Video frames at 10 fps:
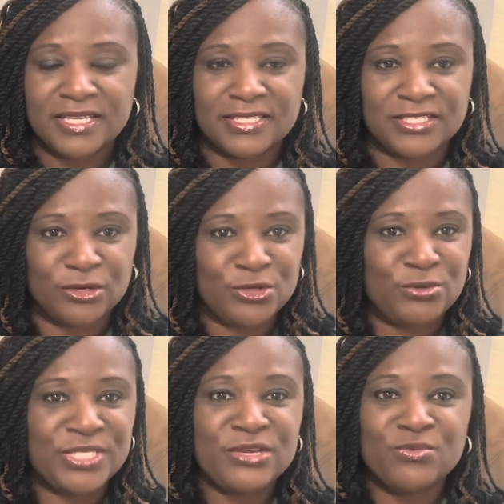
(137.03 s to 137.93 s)
So you
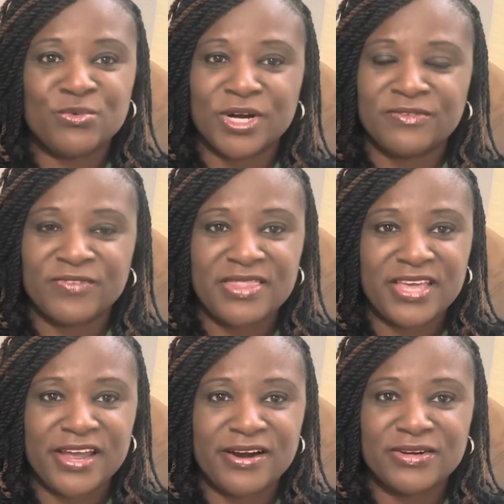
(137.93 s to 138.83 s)
see rough in
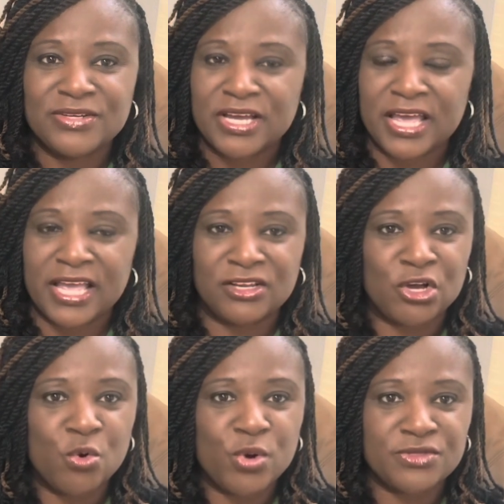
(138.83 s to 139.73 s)
there and
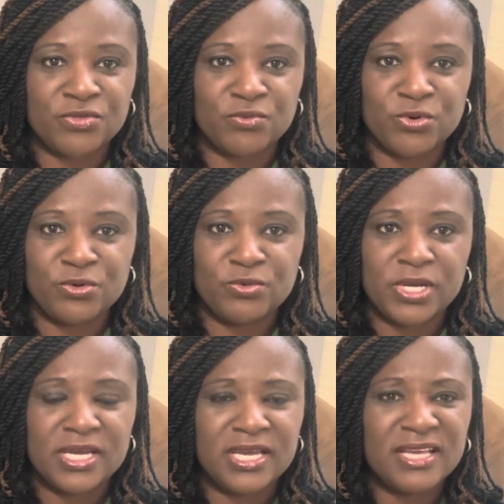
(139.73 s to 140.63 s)
going through,
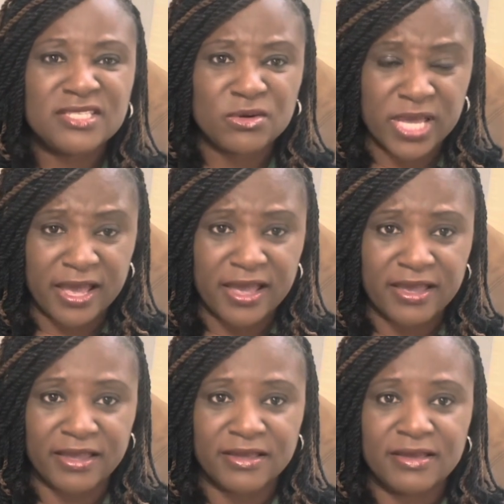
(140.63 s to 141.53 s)
it's
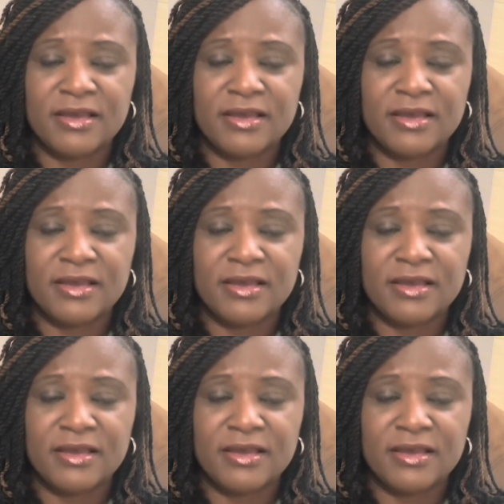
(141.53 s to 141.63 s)
okay.